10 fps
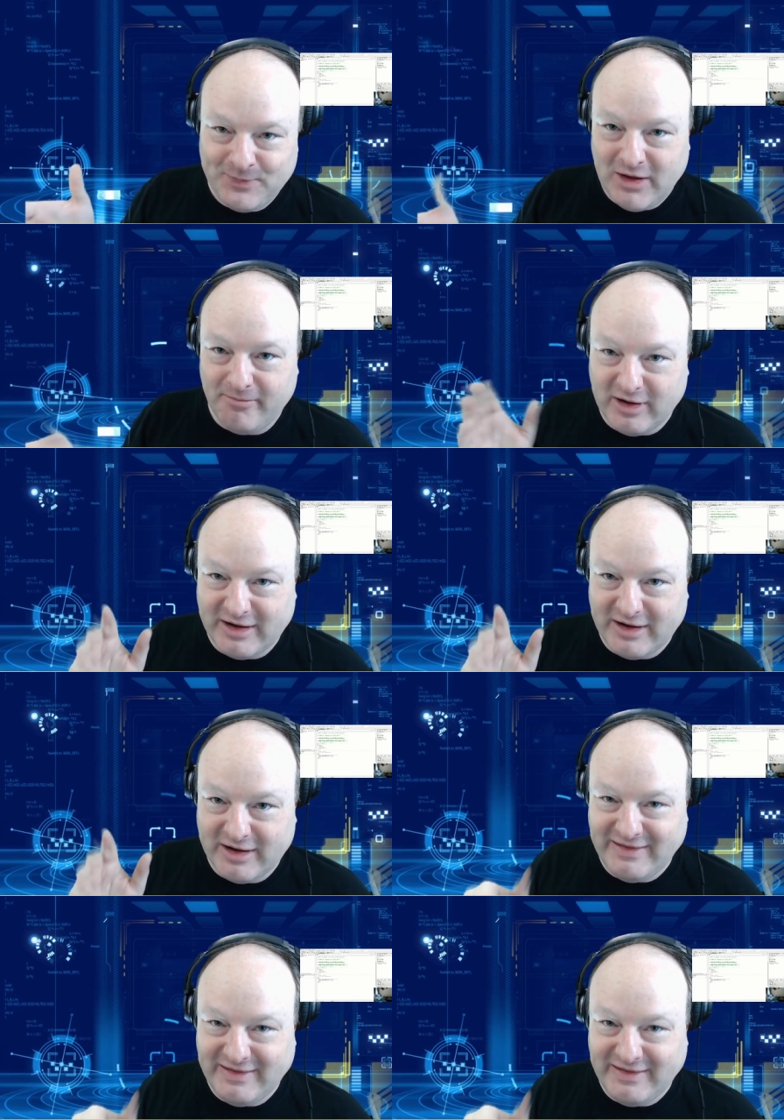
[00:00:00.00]
But I think
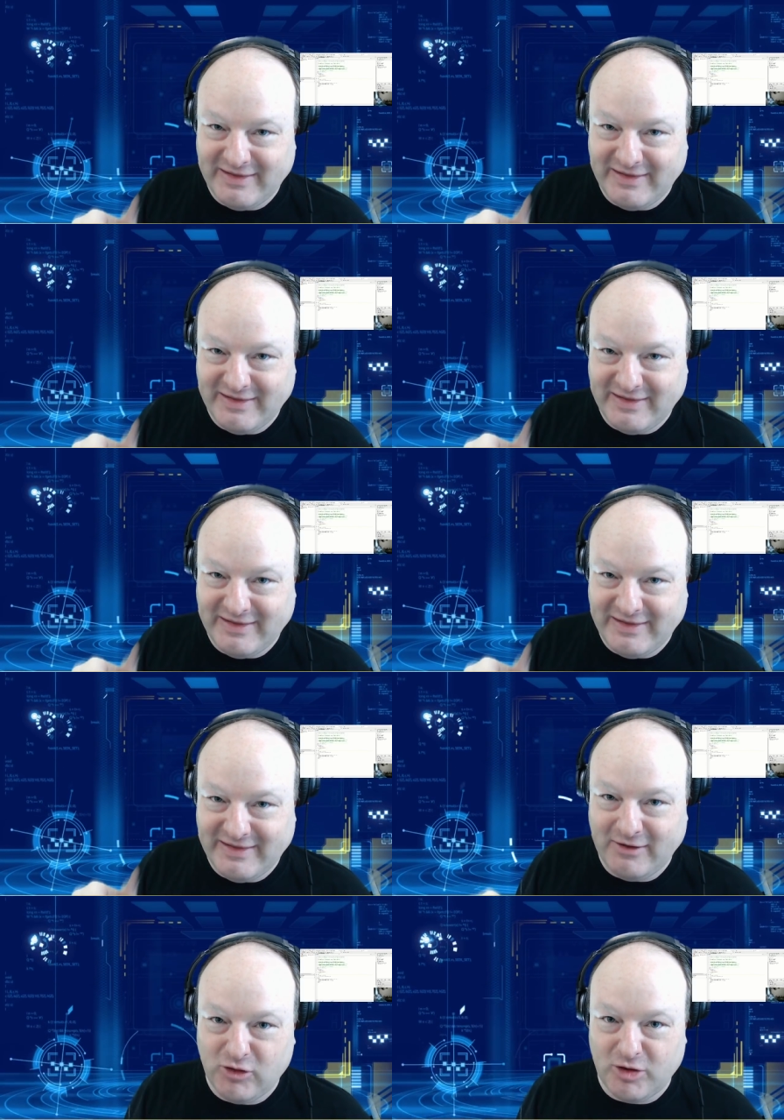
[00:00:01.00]

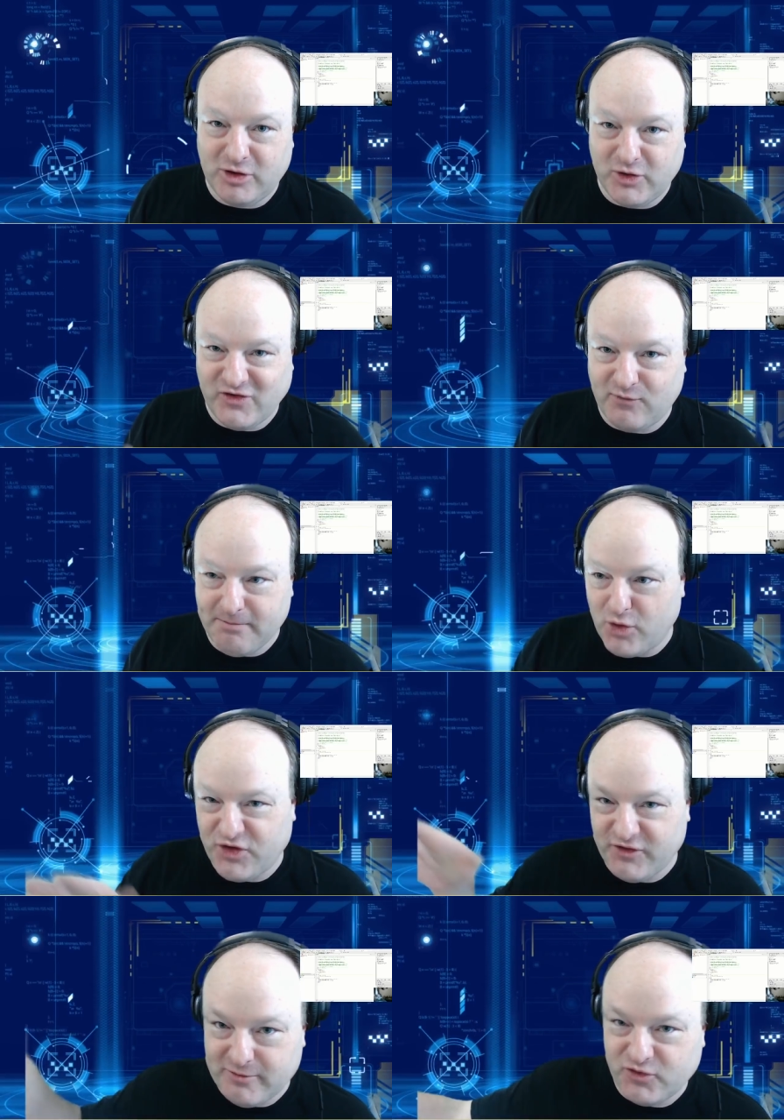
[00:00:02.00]
what I'm going to do is
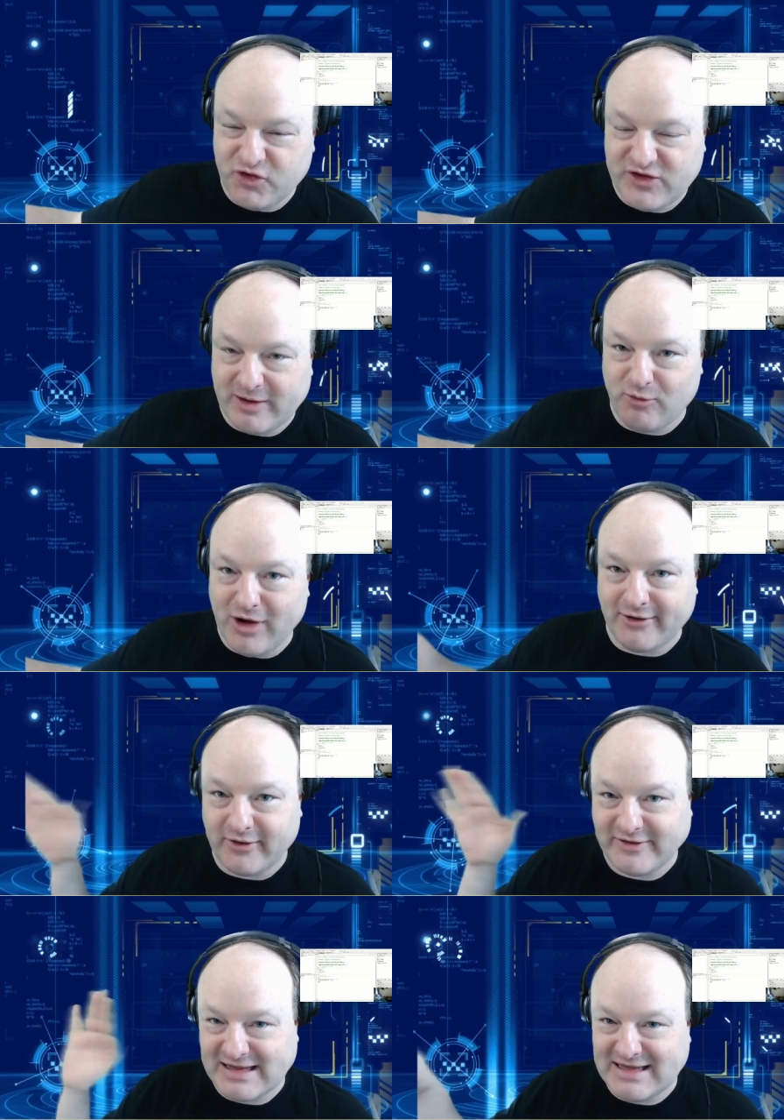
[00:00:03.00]
instead run both the same
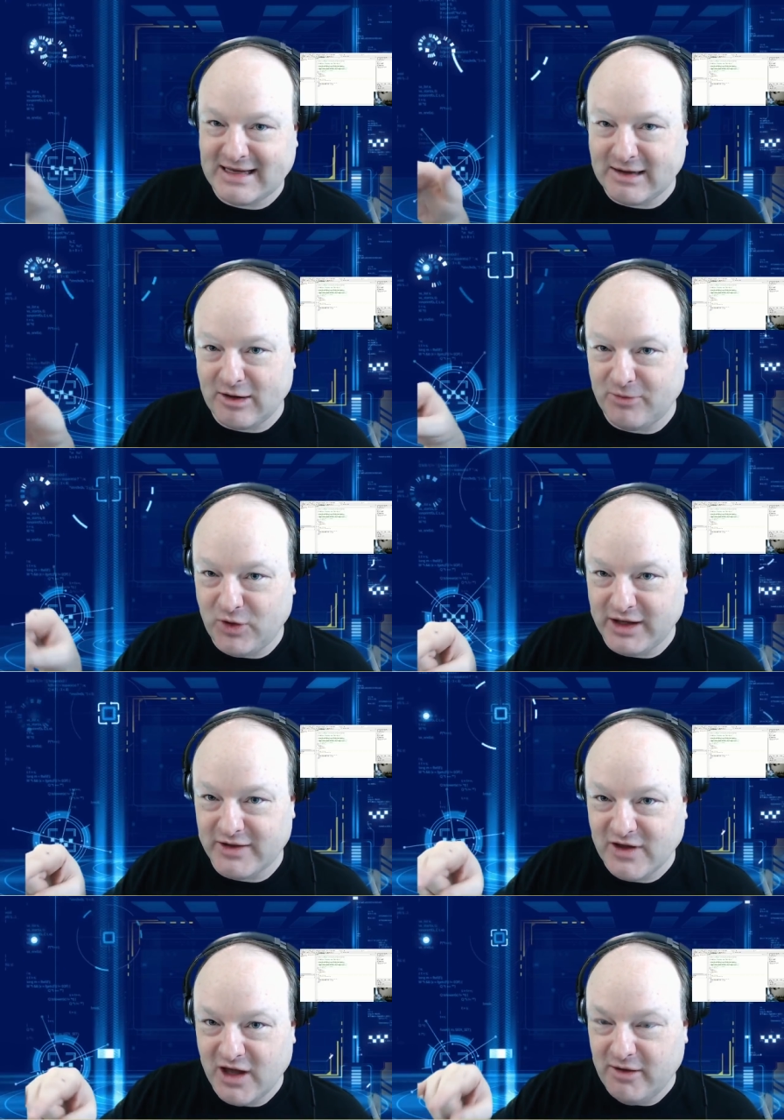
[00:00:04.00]
router, because I think what I'm doing
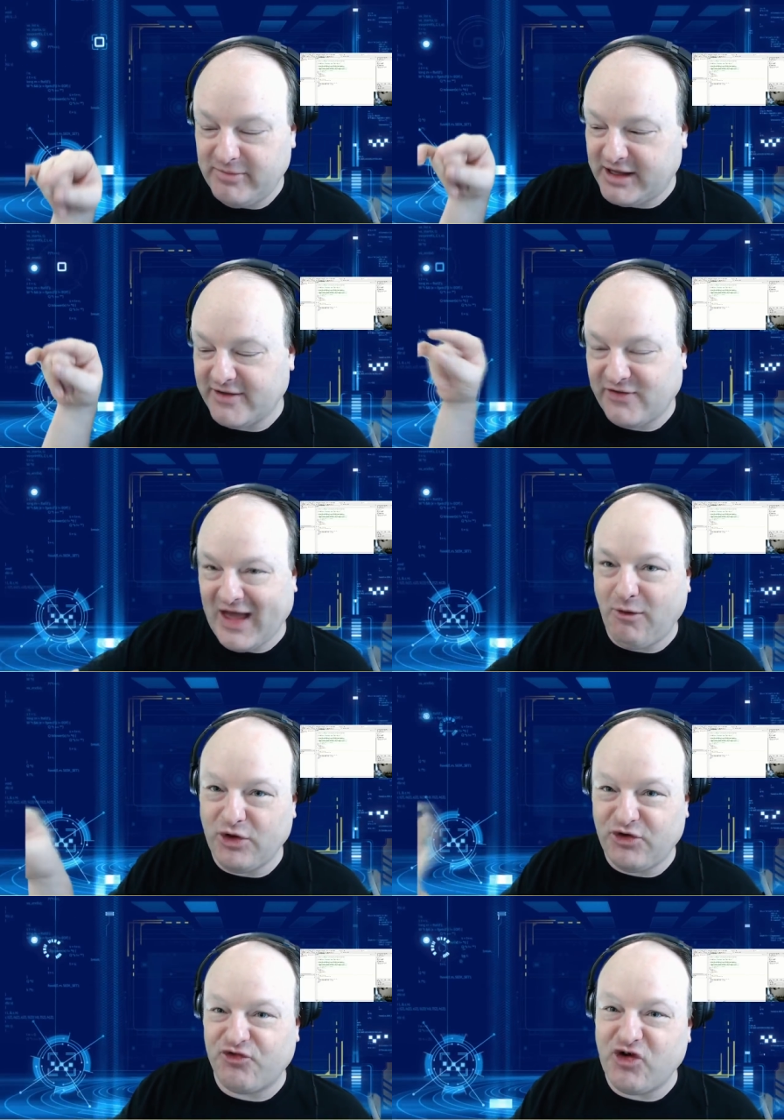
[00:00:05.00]
is, because
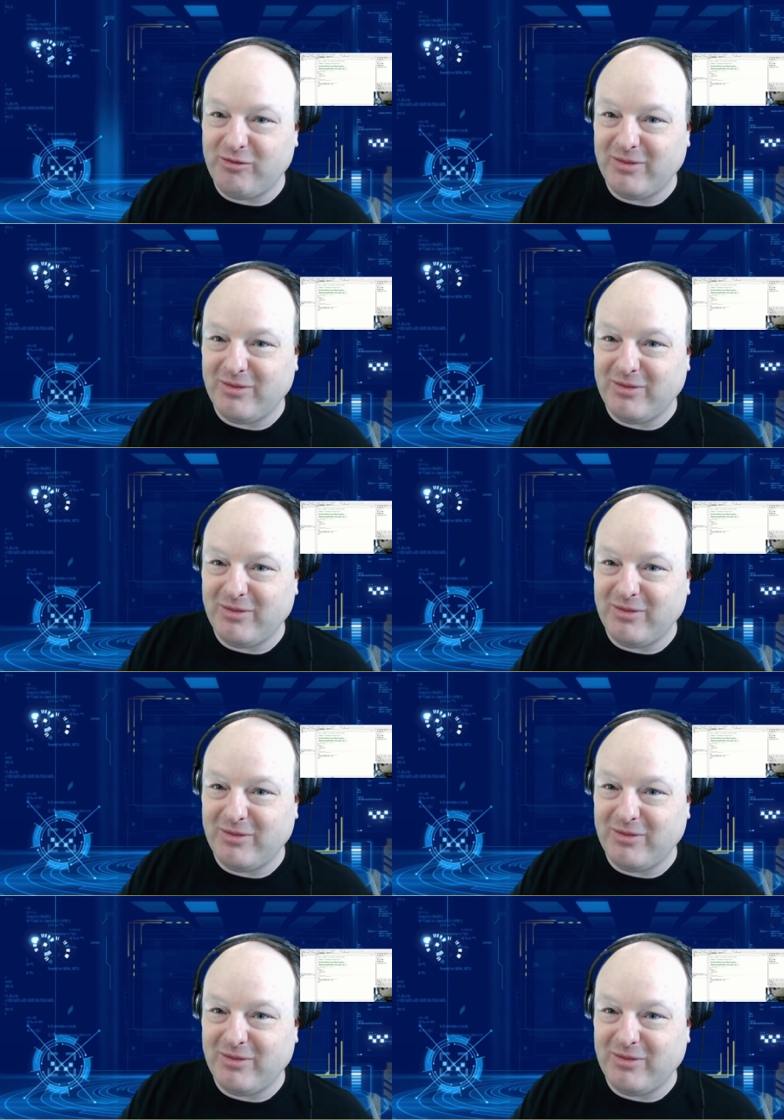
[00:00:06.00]
that one's streaming,